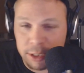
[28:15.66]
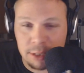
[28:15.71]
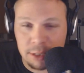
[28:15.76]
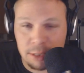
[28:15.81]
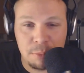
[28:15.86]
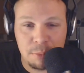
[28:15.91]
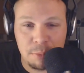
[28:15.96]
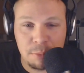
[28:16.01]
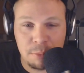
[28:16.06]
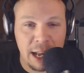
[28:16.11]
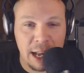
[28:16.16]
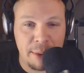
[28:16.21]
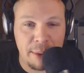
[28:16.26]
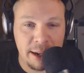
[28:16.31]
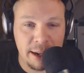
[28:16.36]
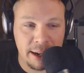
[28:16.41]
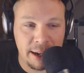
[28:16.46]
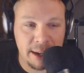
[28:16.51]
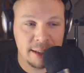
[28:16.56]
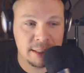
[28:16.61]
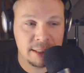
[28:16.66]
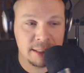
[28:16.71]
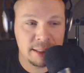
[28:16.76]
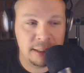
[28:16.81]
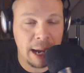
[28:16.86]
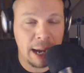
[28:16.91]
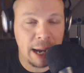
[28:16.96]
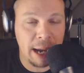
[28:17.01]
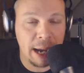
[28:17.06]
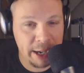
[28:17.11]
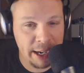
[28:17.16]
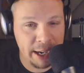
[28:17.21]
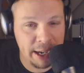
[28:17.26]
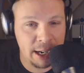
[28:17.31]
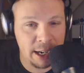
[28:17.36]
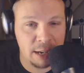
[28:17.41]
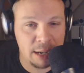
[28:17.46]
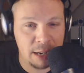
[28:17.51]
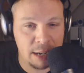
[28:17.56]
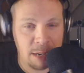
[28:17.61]
bringing up ideas about how he
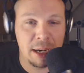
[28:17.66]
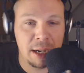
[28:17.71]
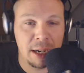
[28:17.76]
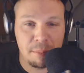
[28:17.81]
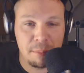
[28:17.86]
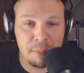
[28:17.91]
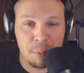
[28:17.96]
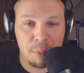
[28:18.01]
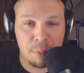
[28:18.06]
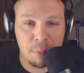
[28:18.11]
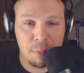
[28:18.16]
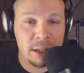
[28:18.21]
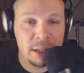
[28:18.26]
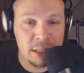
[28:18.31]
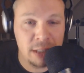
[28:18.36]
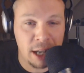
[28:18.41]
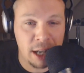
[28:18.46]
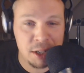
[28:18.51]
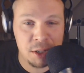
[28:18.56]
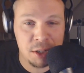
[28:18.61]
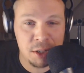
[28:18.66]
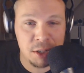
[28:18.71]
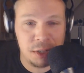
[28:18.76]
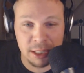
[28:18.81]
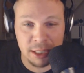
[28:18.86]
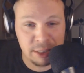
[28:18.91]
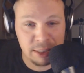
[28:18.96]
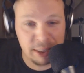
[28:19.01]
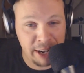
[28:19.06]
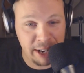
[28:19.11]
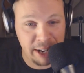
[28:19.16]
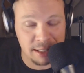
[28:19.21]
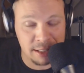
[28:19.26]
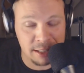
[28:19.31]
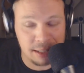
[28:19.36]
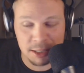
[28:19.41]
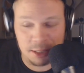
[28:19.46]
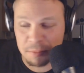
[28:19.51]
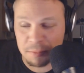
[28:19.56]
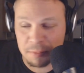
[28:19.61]
can become more in touch with his fans.
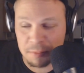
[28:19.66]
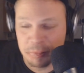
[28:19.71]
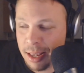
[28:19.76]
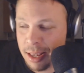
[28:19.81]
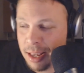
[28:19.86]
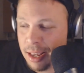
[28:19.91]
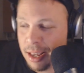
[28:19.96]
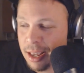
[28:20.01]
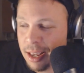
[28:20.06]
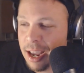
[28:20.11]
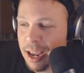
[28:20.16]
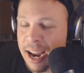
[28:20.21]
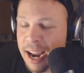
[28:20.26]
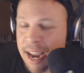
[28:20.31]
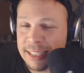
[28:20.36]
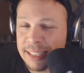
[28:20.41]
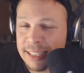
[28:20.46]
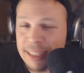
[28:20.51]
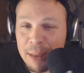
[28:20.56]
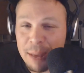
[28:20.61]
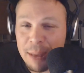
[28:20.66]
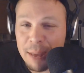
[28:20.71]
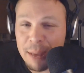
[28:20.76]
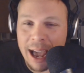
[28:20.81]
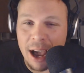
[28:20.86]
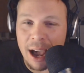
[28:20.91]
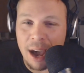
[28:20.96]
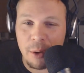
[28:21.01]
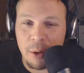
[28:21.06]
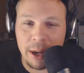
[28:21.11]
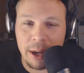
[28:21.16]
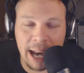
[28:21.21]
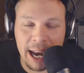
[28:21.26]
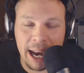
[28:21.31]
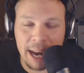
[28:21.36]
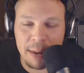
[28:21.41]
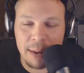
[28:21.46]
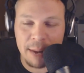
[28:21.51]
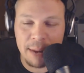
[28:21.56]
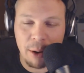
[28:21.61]
And somehow it
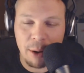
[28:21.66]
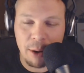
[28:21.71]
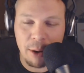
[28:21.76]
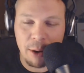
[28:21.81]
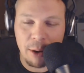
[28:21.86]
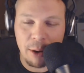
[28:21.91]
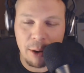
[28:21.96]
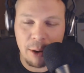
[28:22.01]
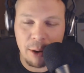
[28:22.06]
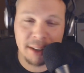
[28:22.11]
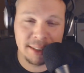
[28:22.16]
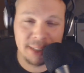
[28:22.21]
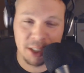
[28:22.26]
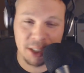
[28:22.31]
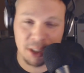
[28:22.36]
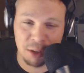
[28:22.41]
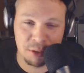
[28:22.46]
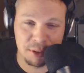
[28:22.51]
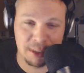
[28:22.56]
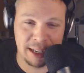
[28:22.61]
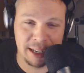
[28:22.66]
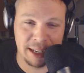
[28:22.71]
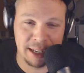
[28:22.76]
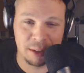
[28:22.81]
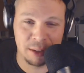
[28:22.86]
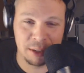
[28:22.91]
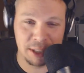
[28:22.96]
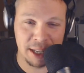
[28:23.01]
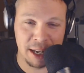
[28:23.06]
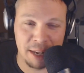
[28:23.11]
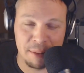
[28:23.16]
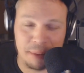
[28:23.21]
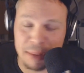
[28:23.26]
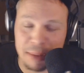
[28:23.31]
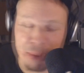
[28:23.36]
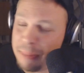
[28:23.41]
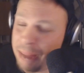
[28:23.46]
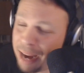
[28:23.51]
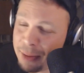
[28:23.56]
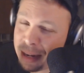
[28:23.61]
came out. I honestly don't think it was him. It
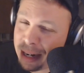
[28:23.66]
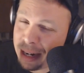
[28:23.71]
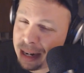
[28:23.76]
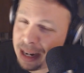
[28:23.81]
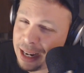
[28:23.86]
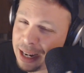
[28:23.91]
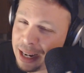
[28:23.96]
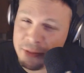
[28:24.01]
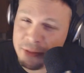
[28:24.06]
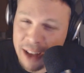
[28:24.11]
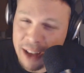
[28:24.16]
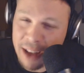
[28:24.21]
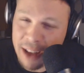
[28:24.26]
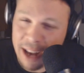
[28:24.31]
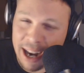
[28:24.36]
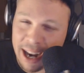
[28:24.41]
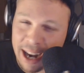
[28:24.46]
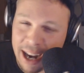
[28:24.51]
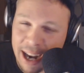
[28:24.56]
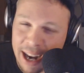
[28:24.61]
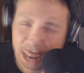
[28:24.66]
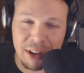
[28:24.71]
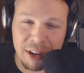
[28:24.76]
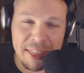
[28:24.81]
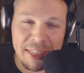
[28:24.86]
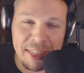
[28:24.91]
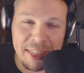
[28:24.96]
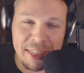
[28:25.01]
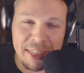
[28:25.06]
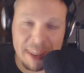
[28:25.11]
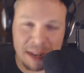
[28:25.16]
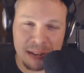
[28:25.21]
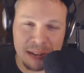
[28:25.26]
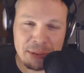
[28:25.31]
may have been him. Fine, whatever. I think it might have